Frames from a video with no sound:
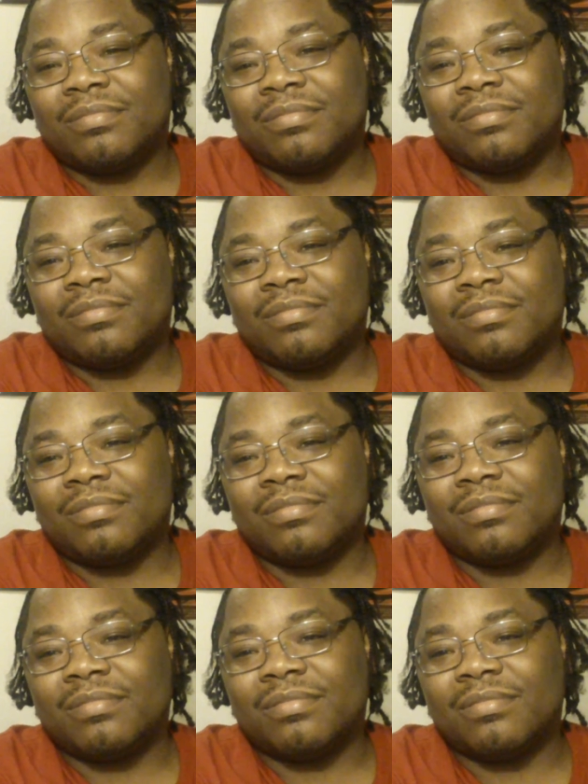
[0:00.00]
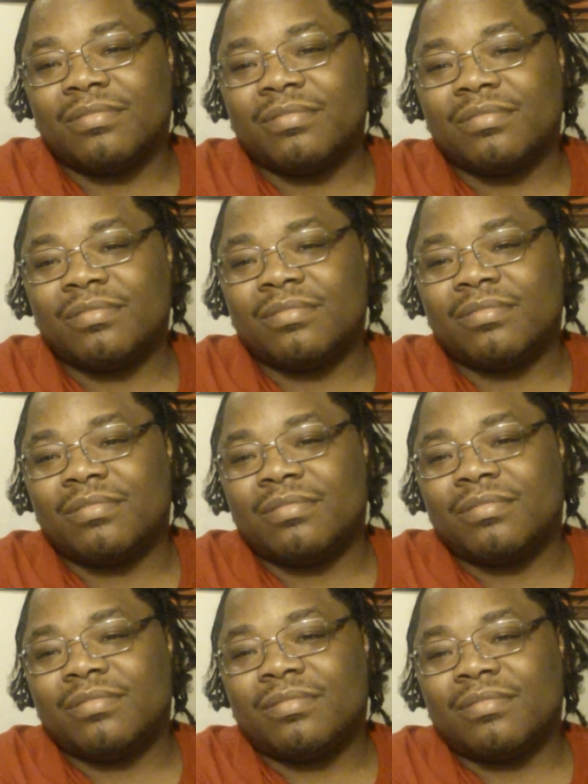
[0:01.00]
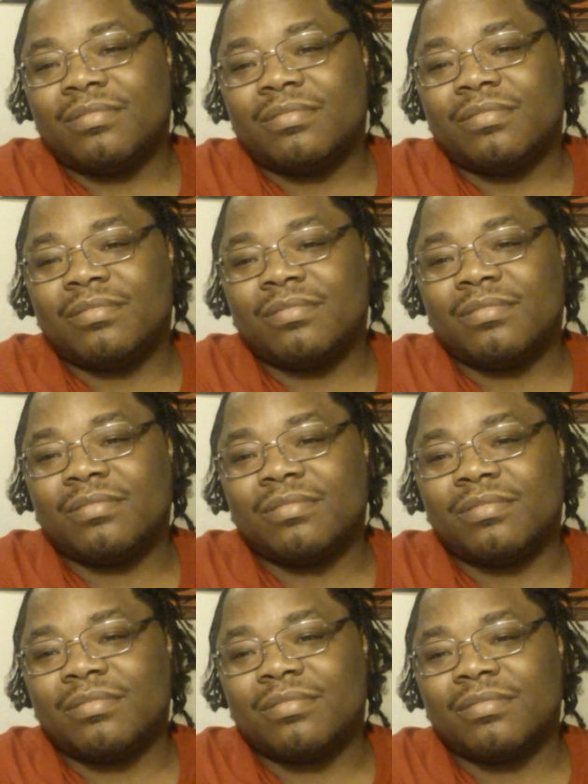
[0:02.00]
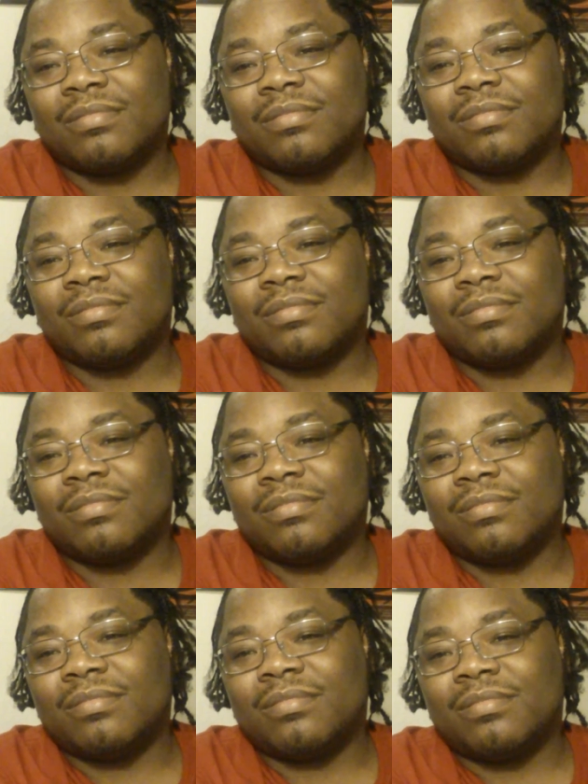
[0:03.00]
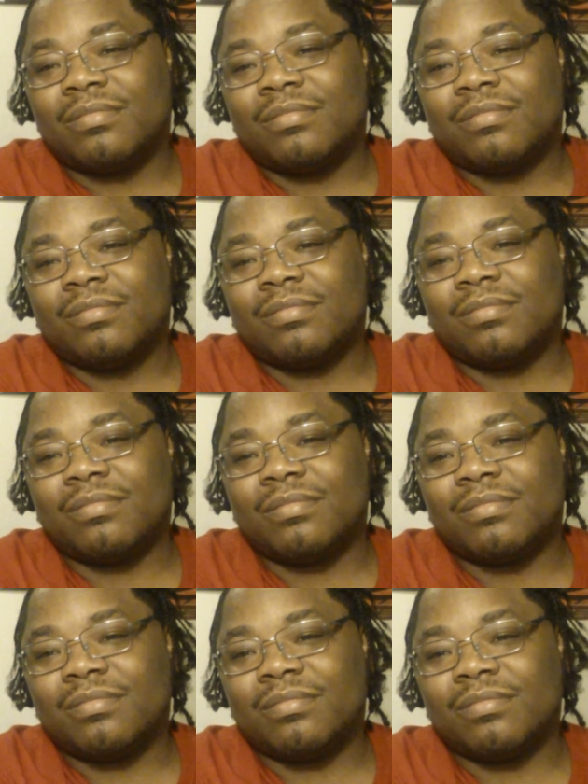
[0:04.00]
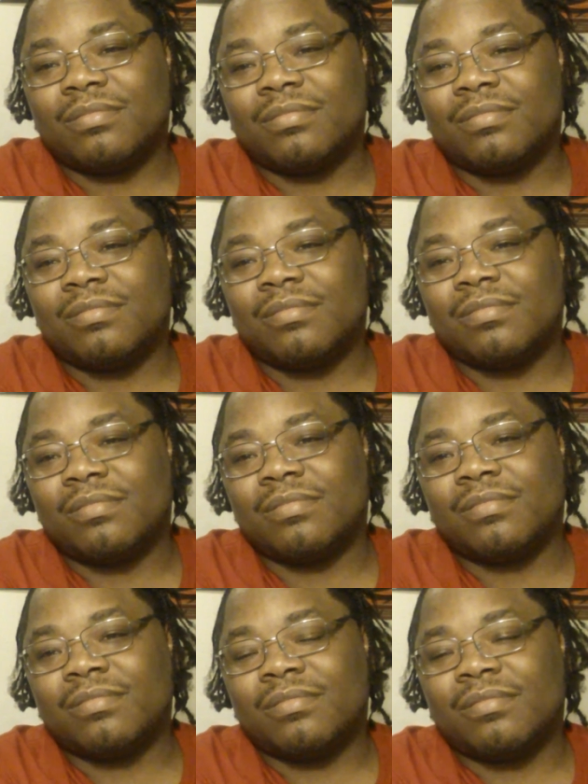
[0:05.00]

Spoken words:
(silent)